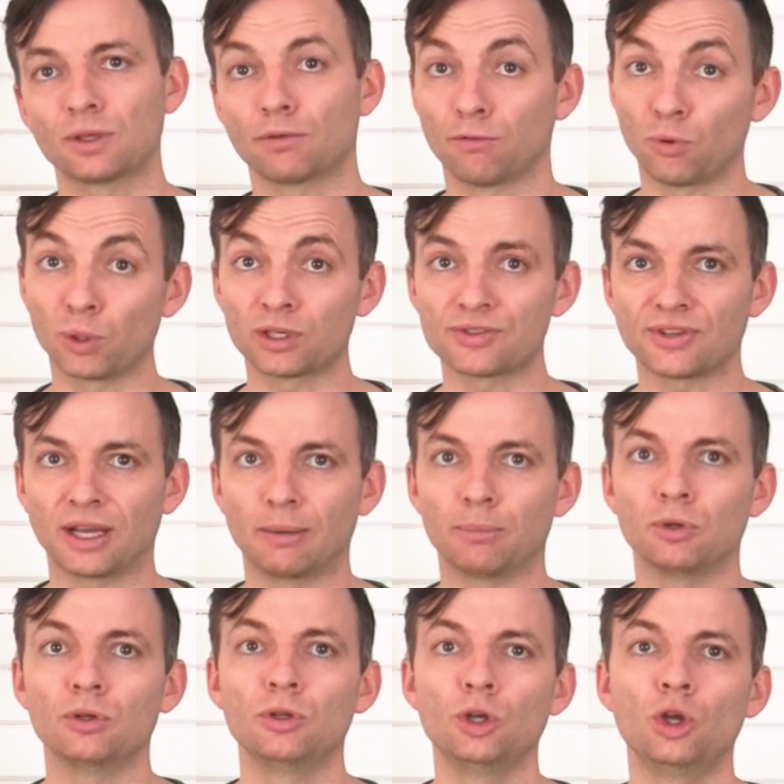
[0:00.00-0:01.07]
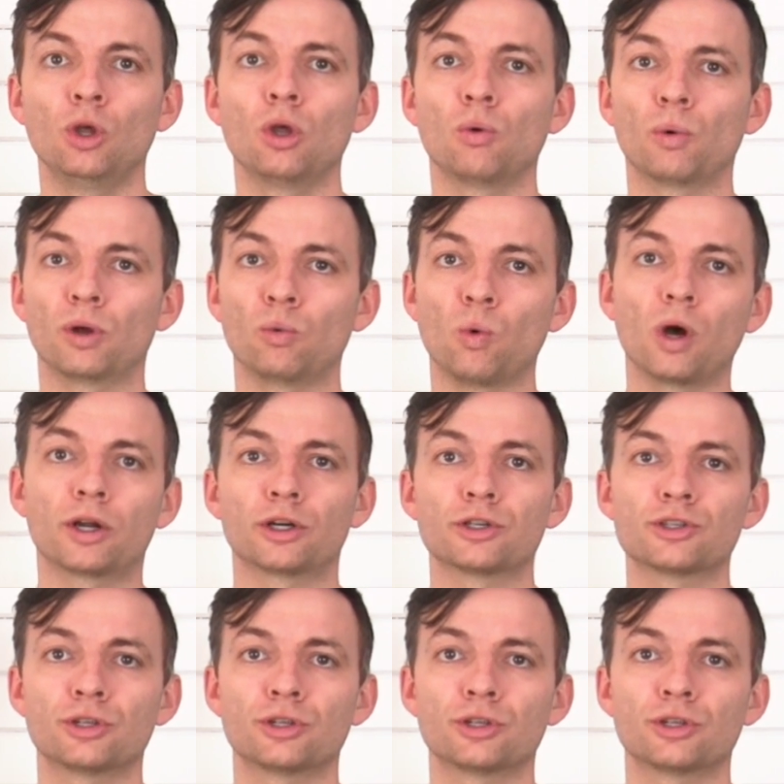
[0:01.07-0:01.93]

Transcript: For example, when one or